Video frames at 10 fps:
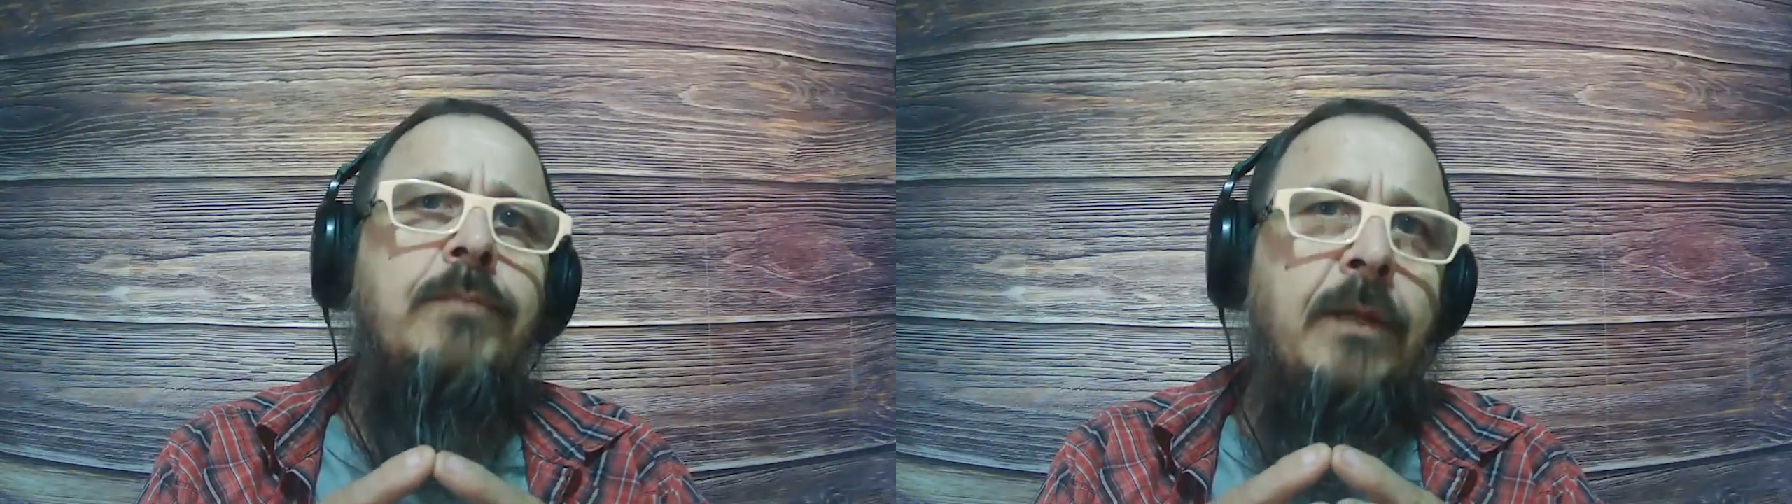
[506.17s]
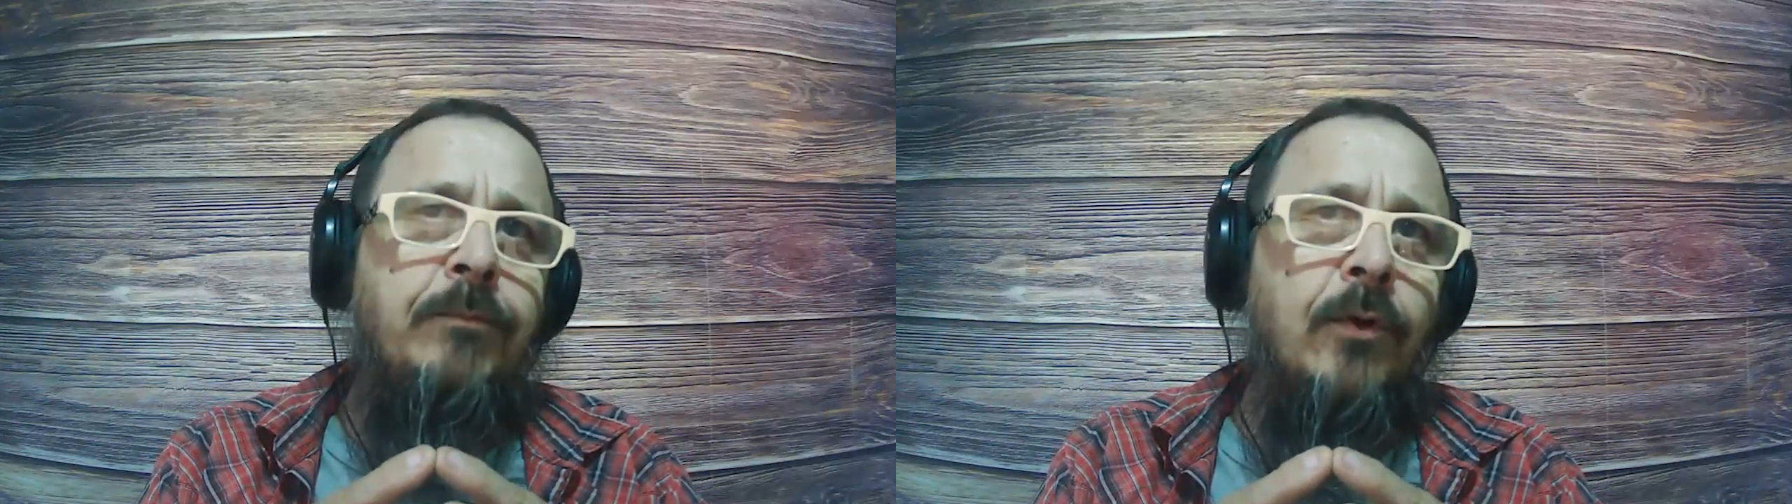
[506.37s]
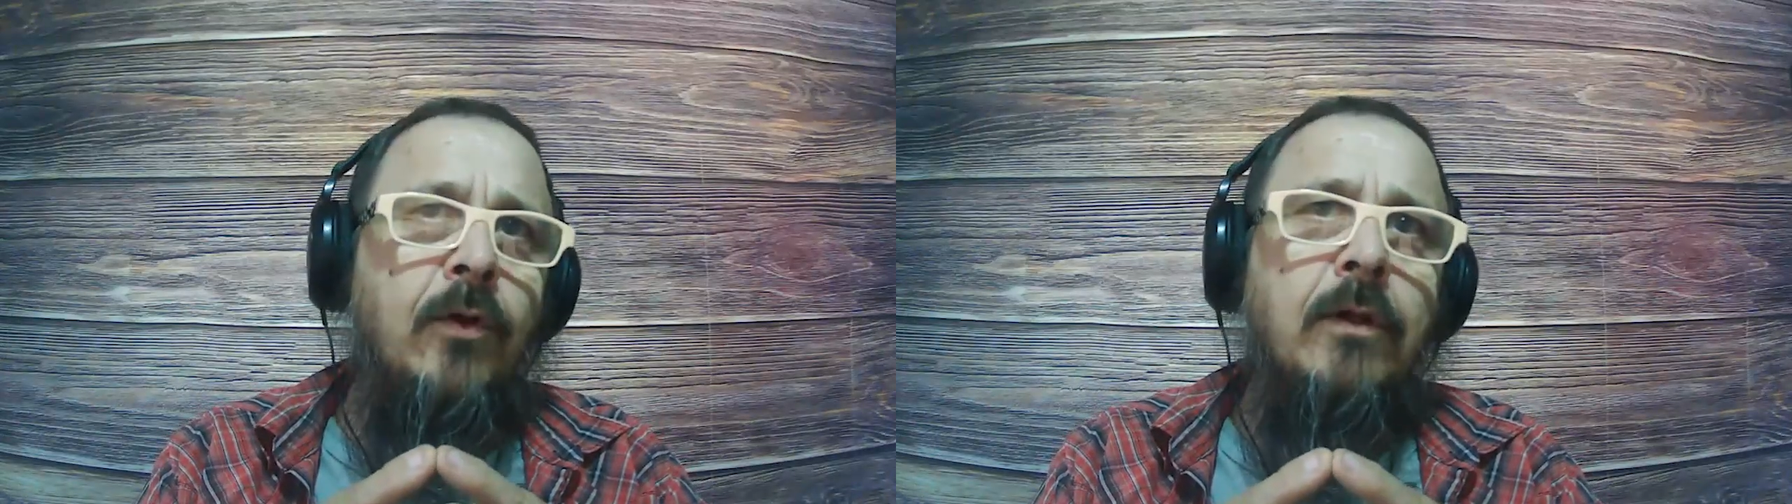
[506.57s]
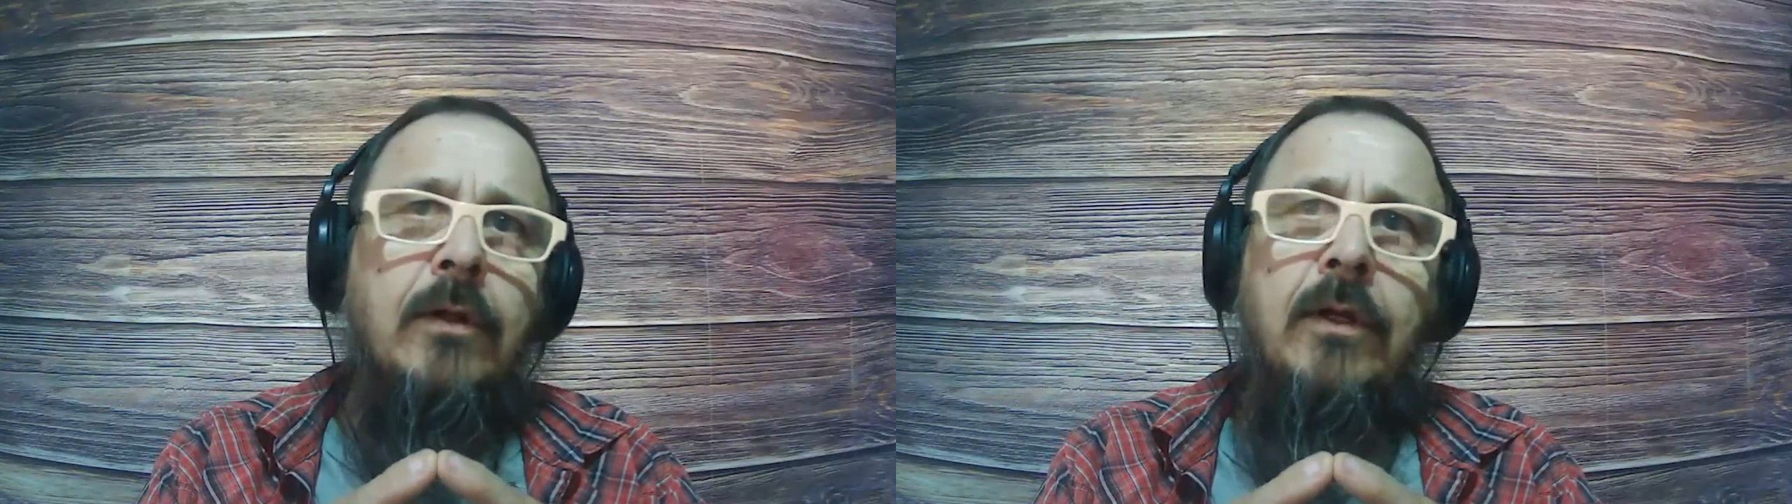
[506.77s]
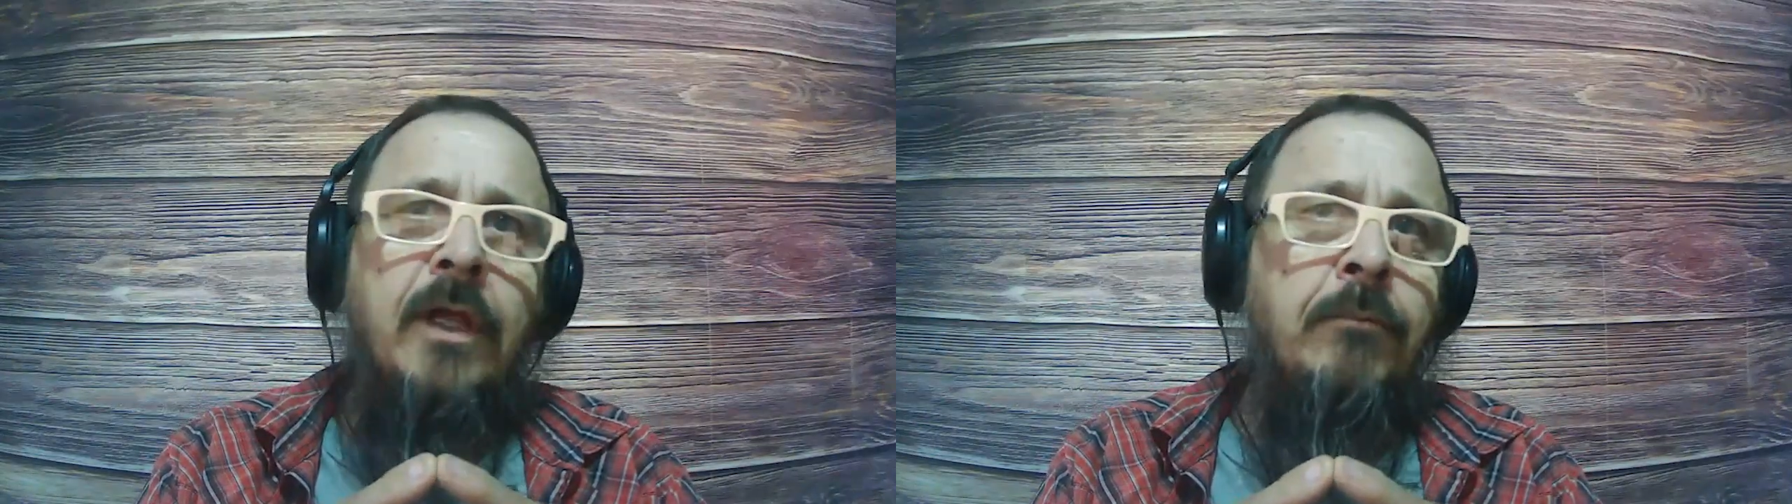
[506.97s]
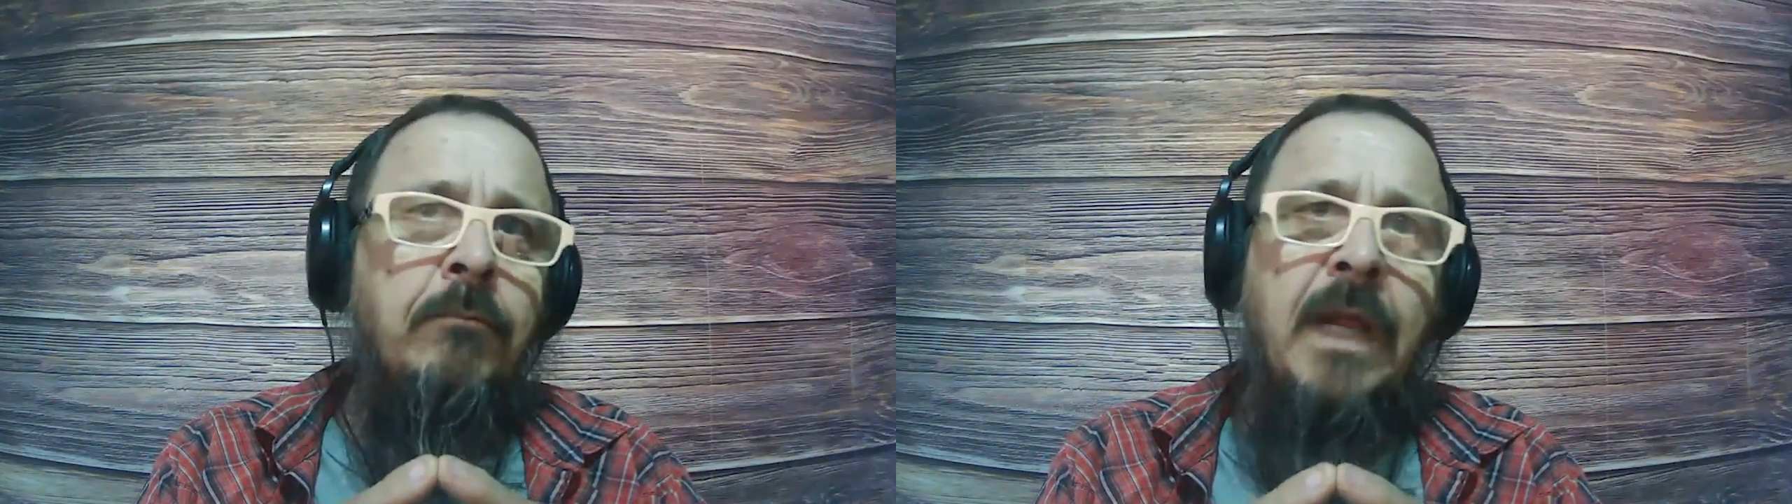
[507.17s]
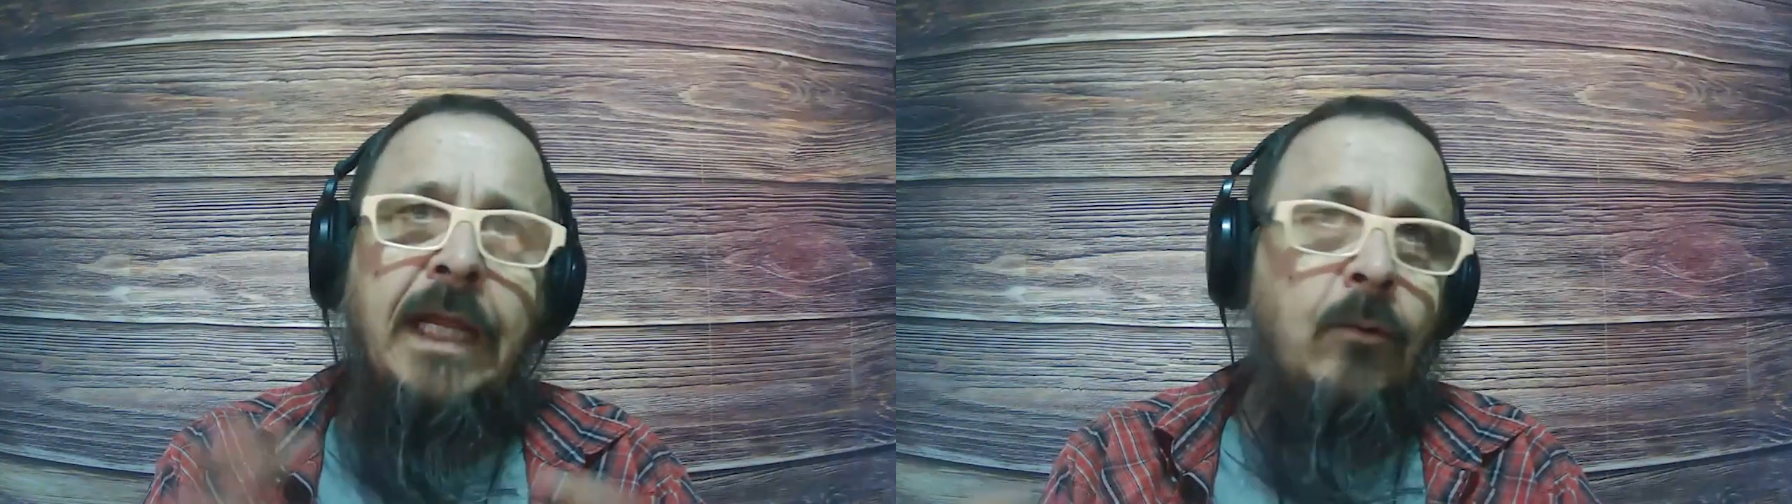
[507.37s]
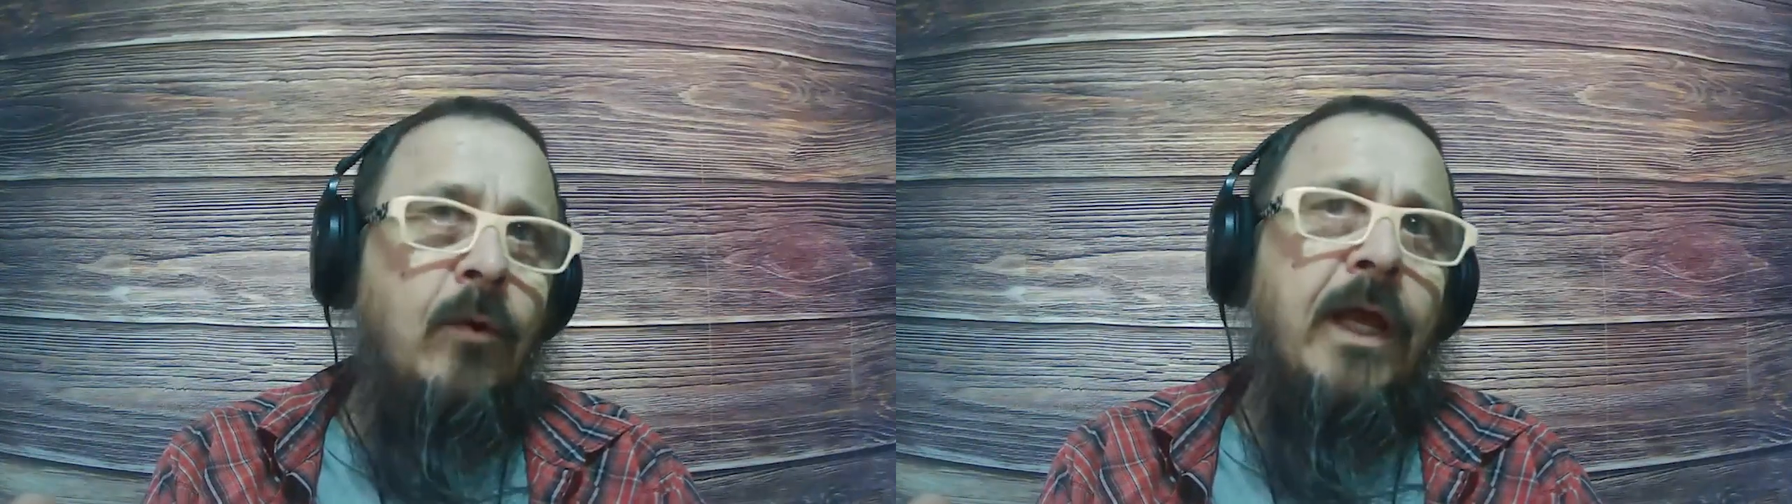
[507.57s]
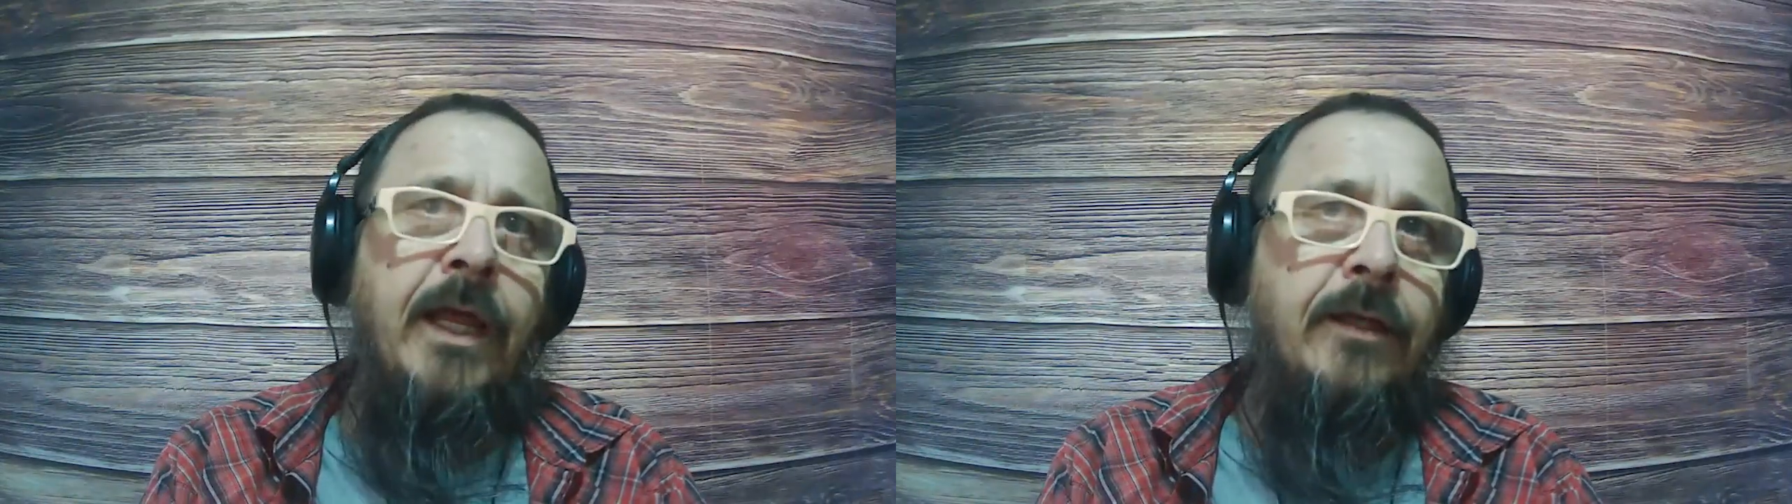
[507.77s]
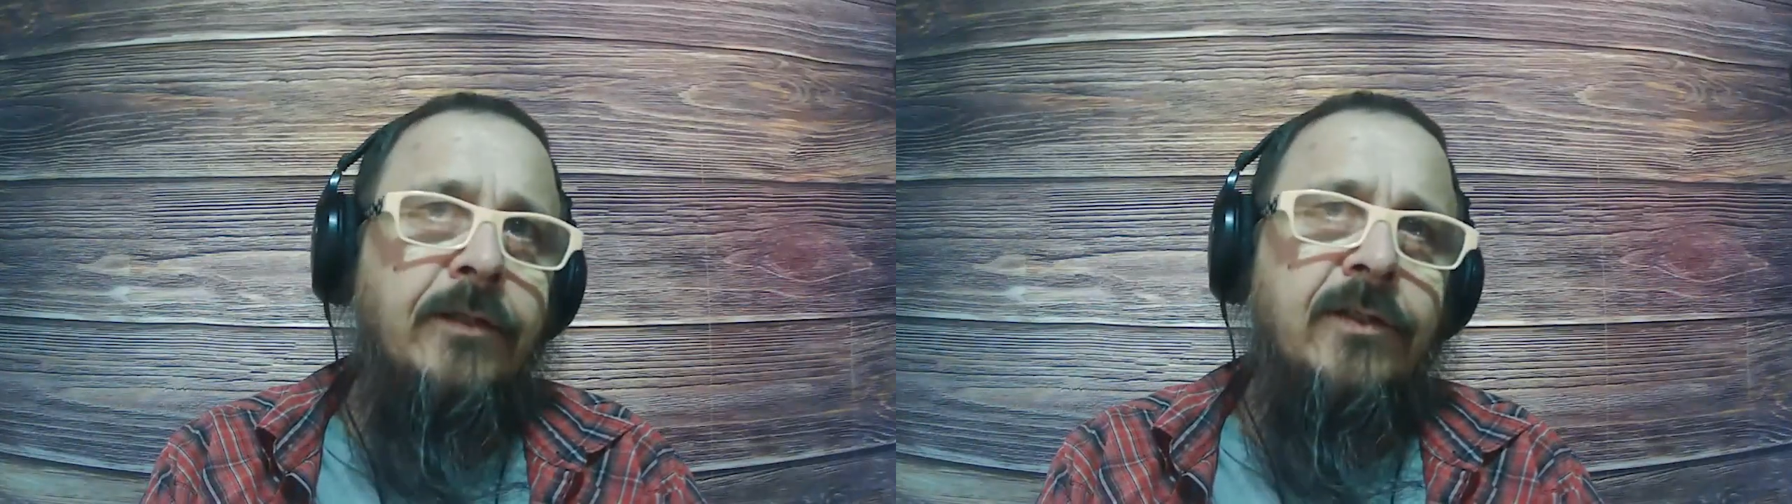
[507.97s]
people in many
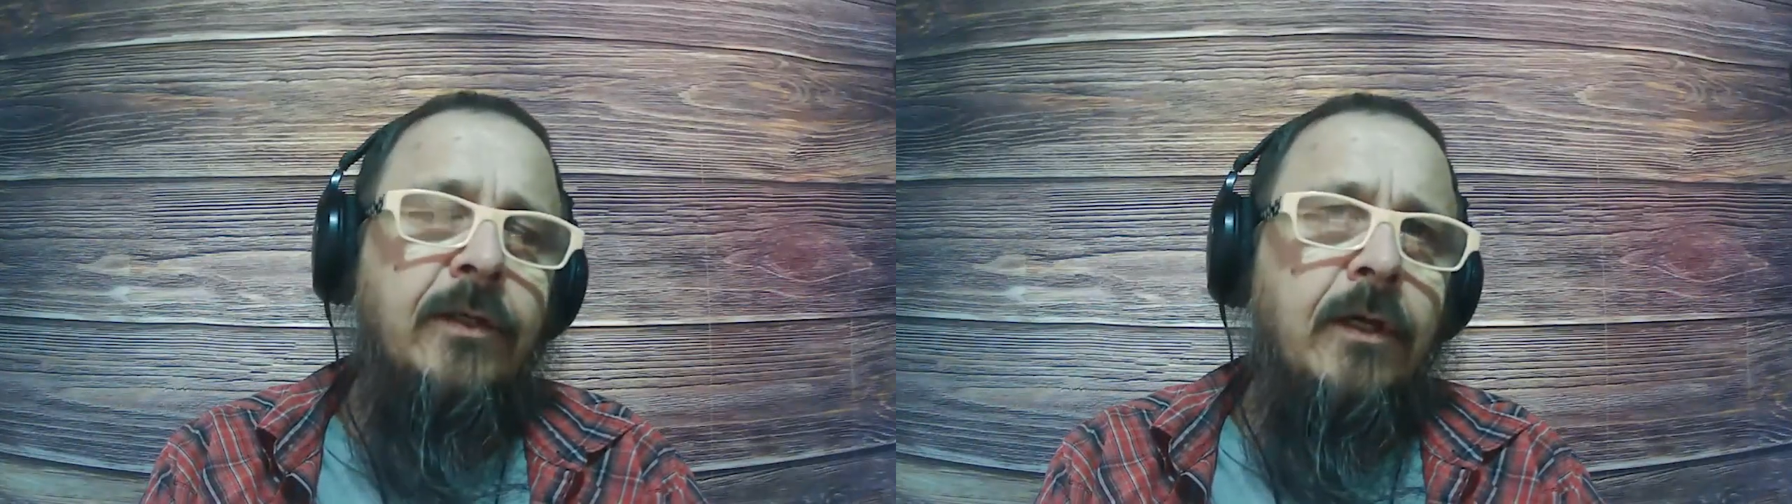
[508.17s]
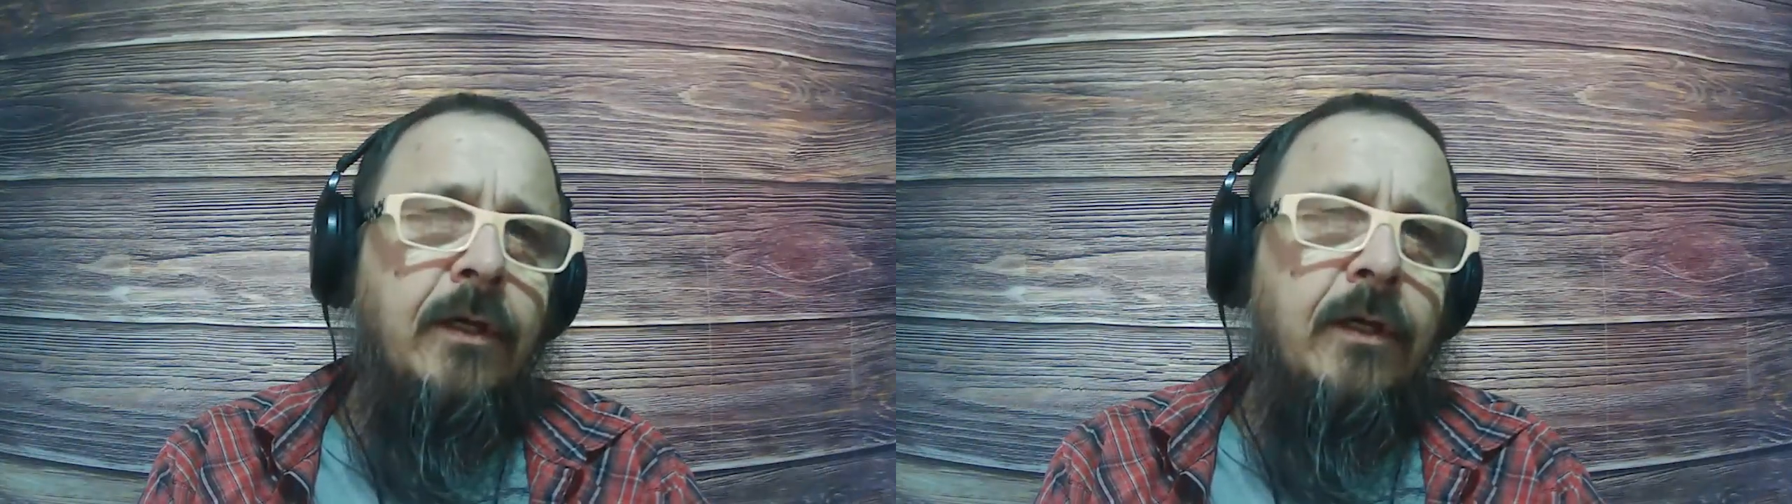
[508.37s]
ways.